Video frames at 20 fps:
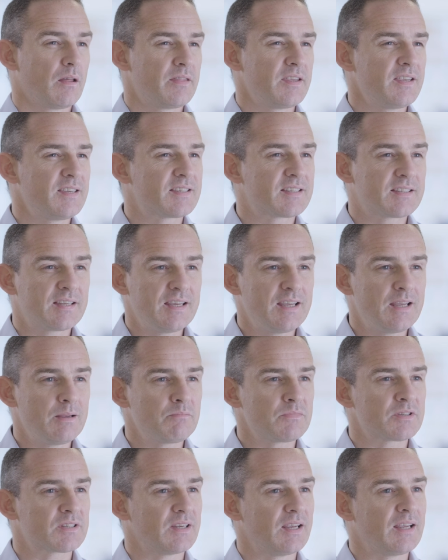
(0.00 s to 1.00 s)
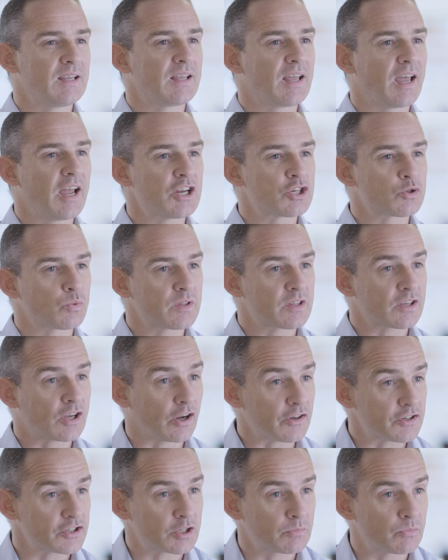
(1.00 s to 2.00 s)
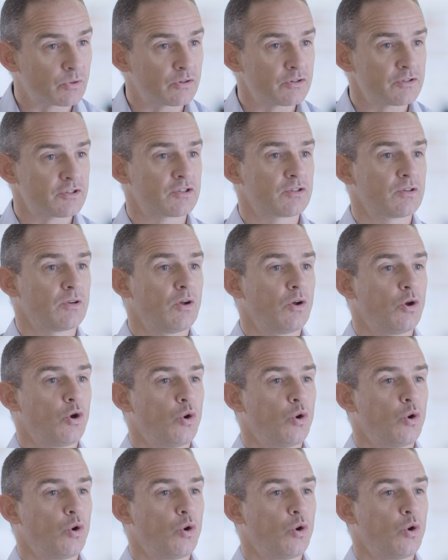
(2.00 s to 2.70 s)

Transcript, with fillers: These teams engage with customers,